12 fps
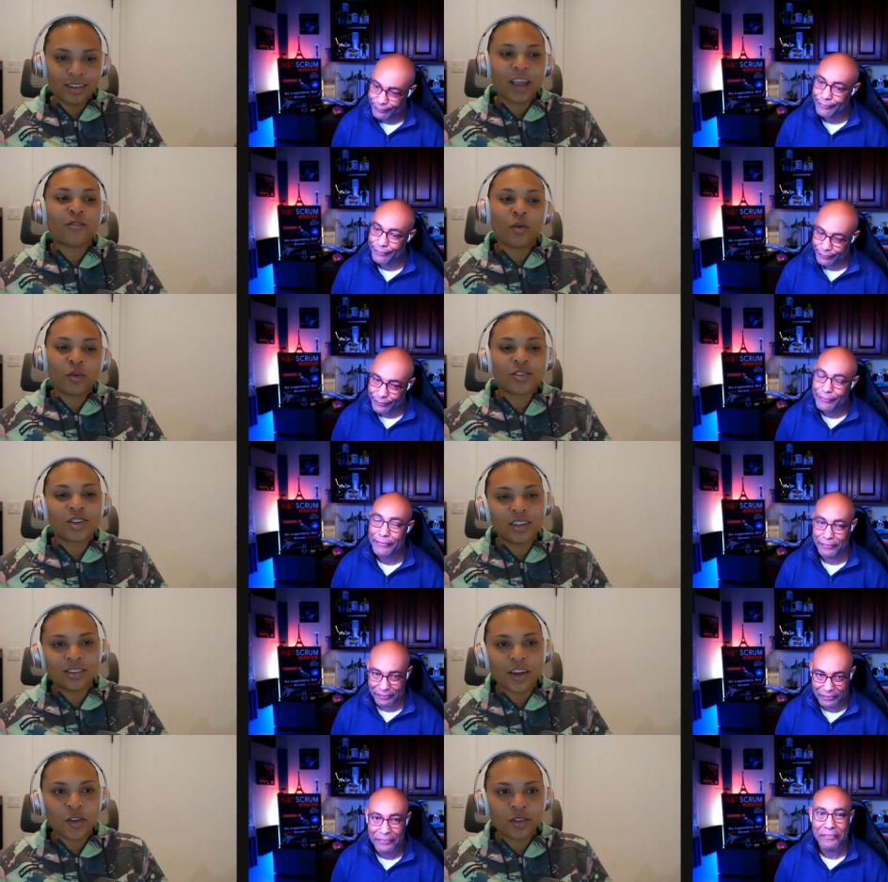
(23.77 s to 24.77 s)
Speaker 1: Everyone's
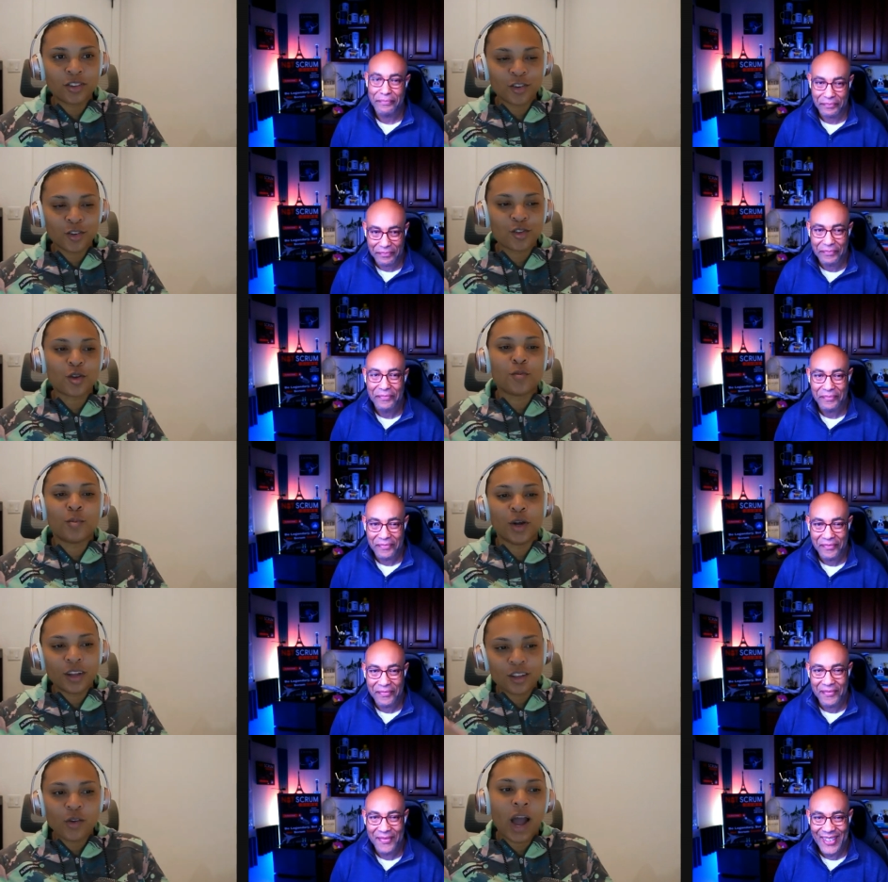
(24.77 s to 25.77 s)
going to tell you it's urgent,
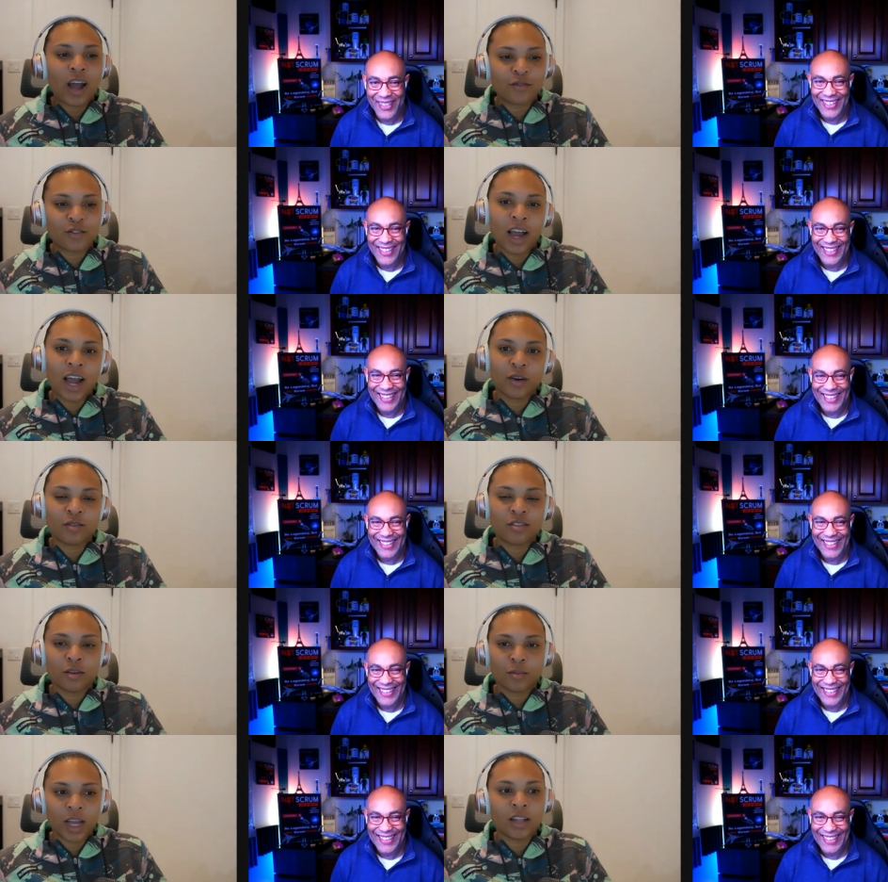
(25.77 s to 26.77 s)
but you have to have
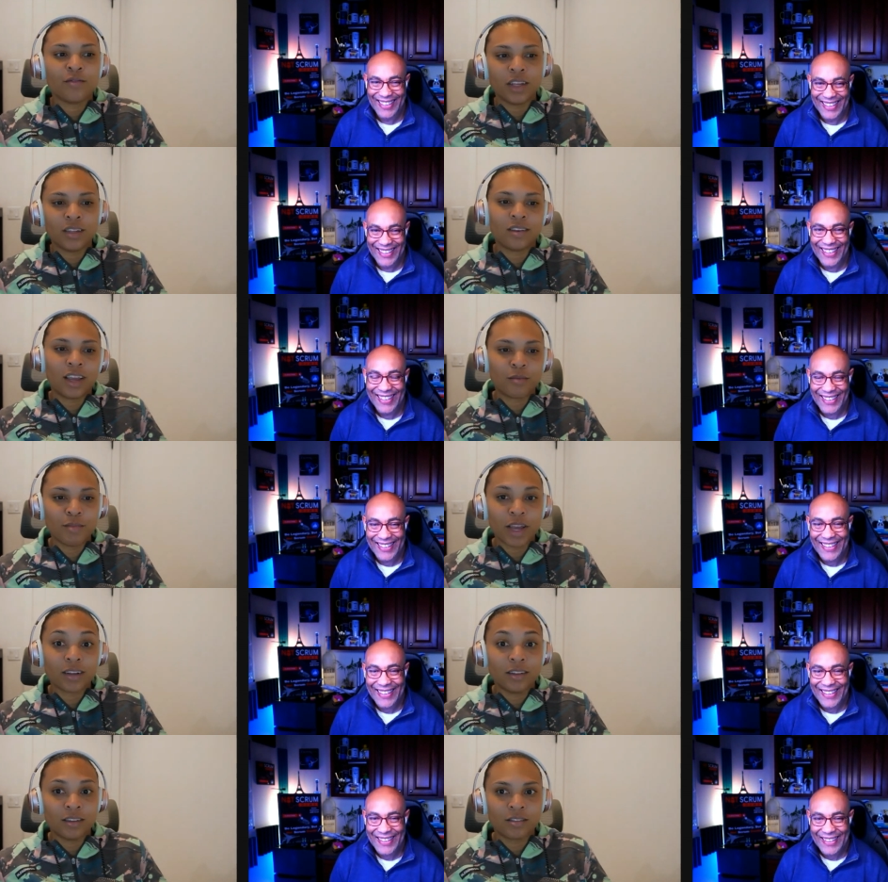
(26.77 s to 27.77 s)
some kind of intake
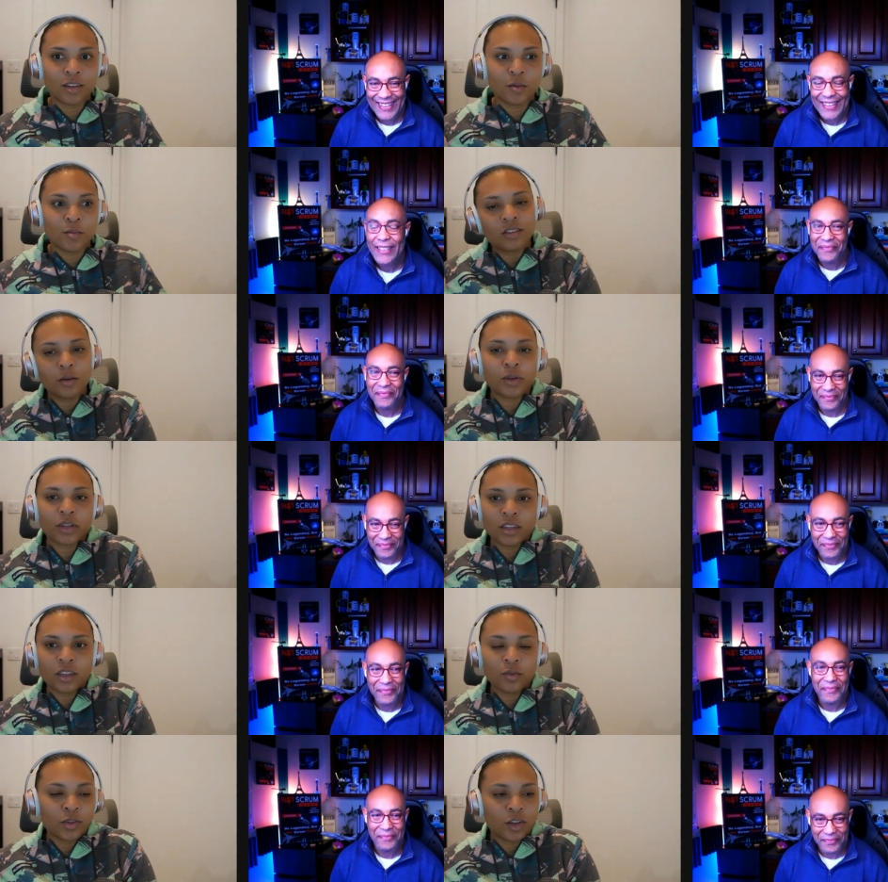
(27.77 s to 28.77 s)
mechanism.
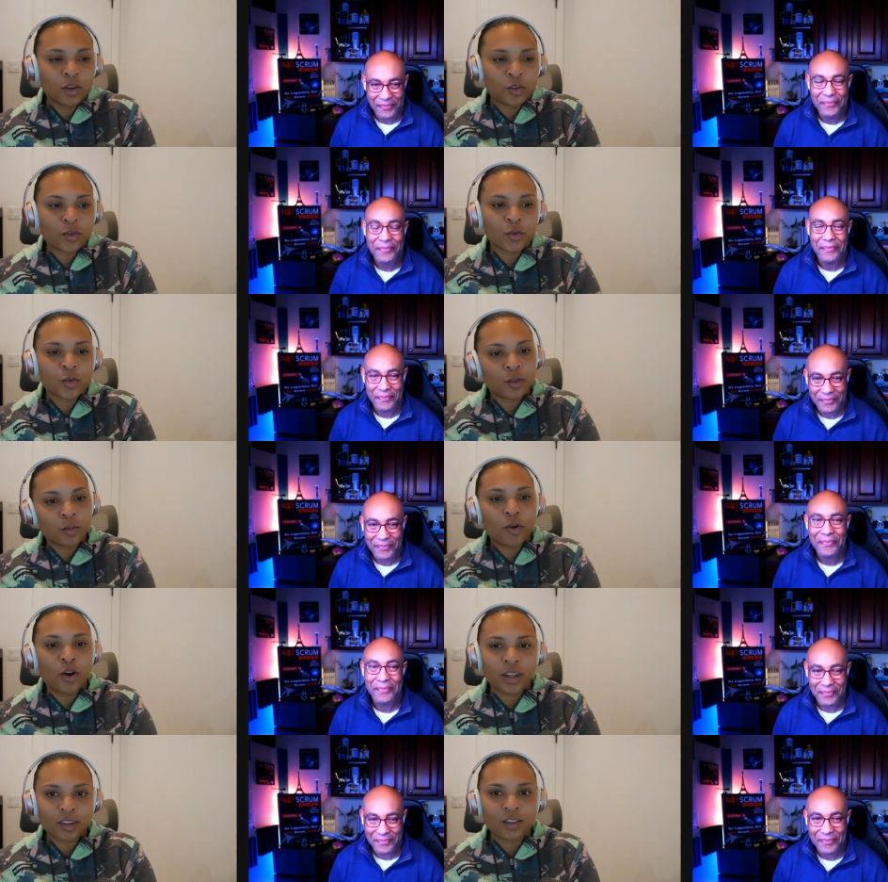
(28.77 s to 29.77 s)
Typically, you would go through the
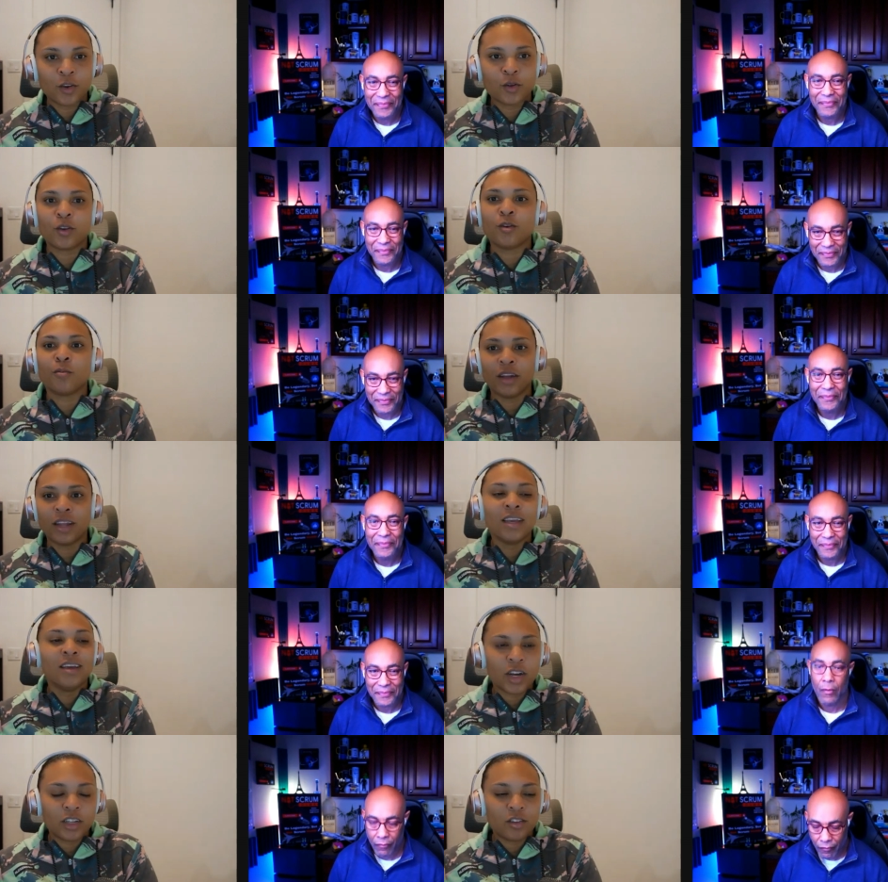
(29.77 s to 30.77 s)
product owner, but
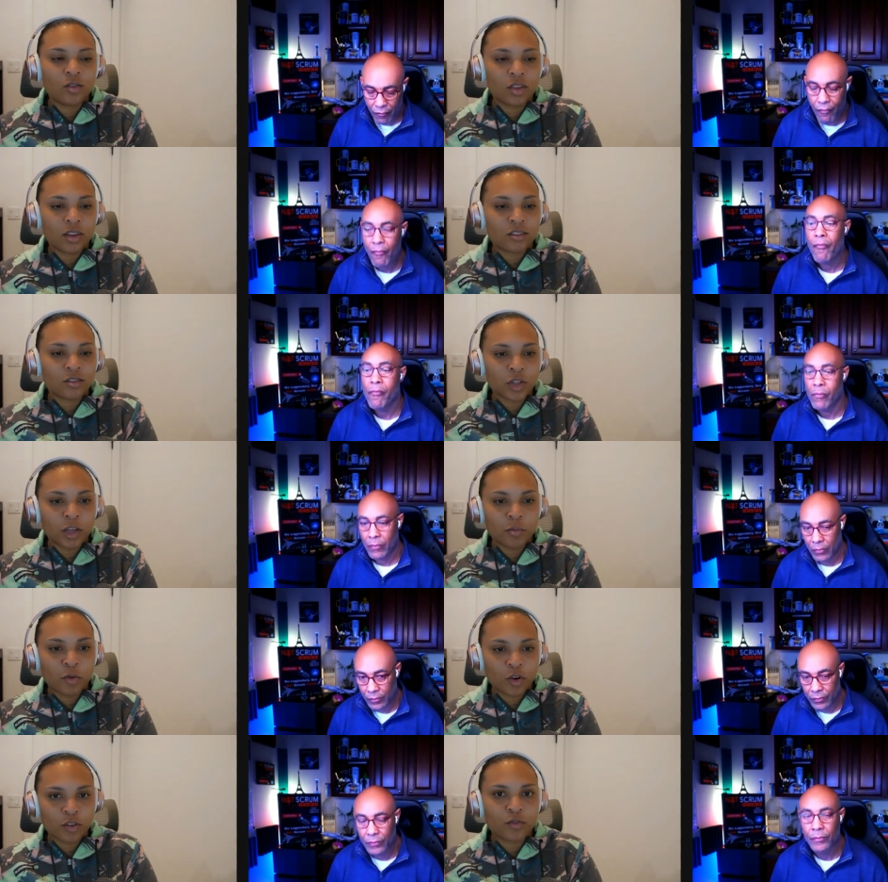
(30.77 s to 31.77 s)
I do think it's really
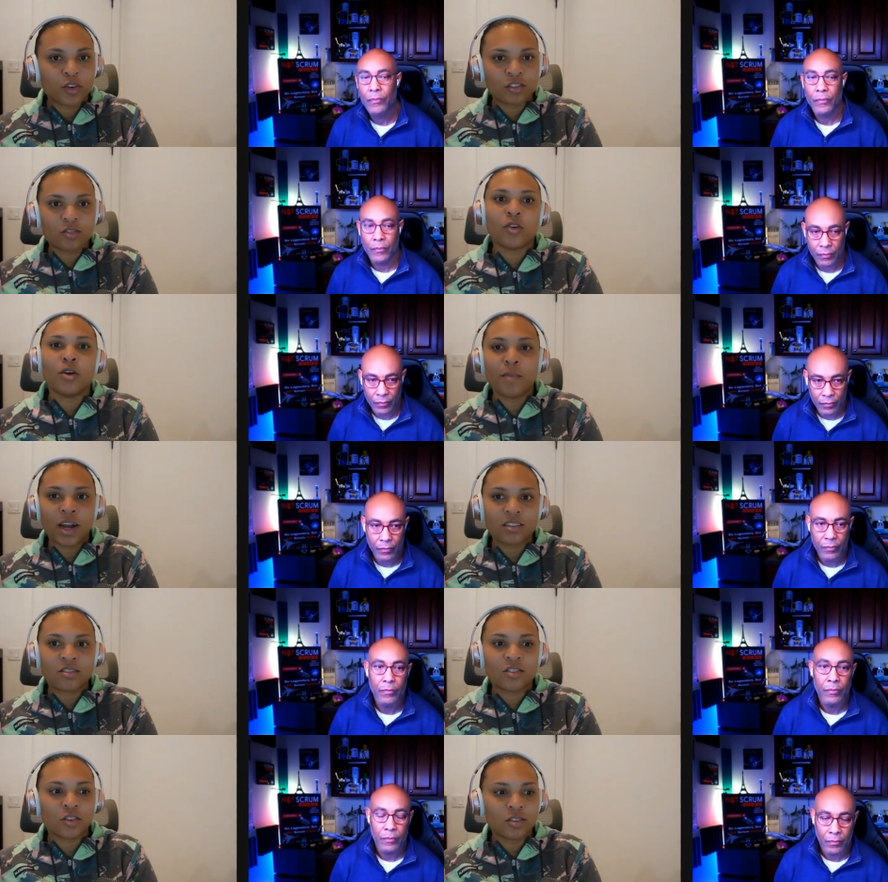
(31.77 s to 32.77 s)
important for a Scrum
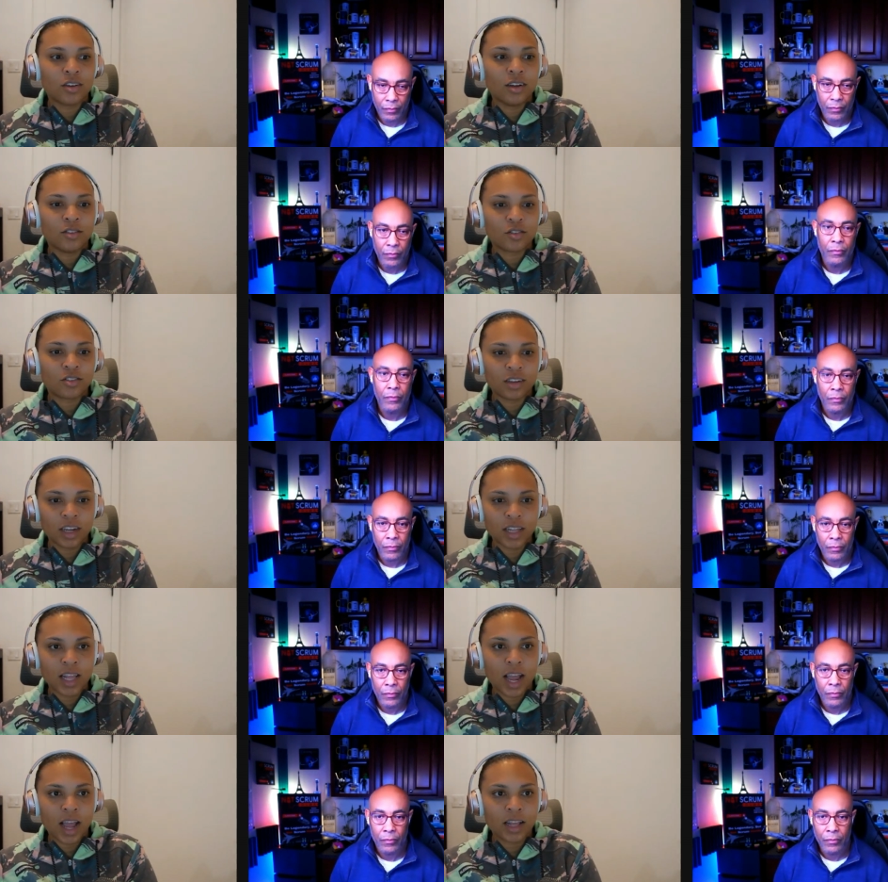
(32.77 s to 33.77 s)
Master to
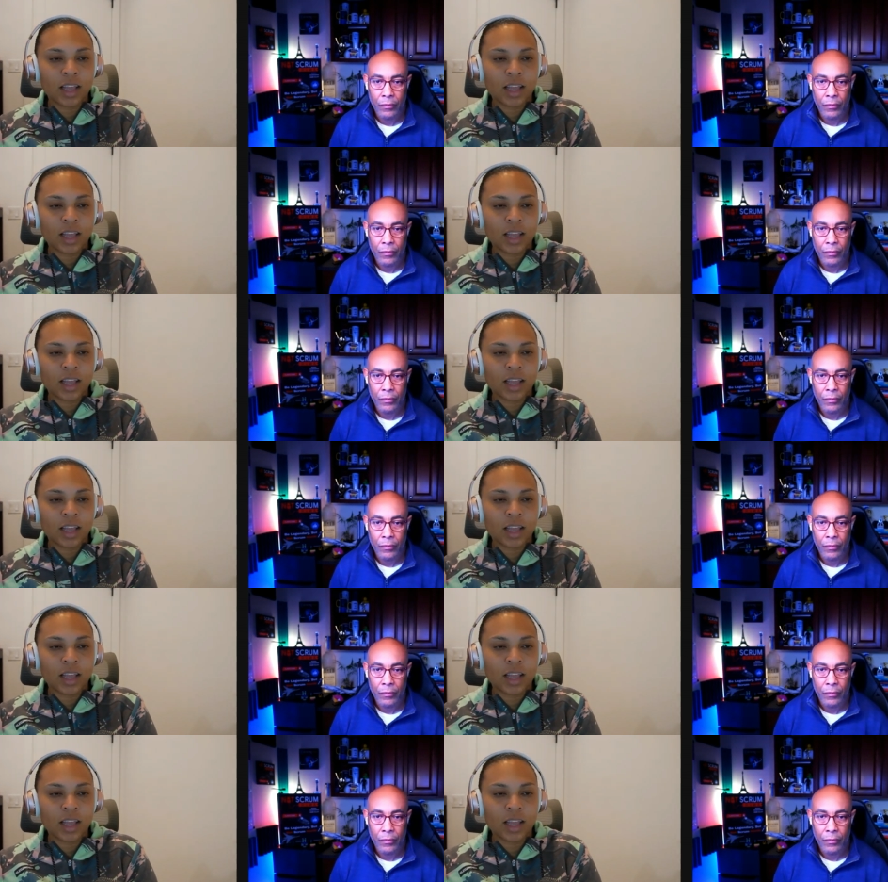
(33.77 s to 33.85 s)
understand that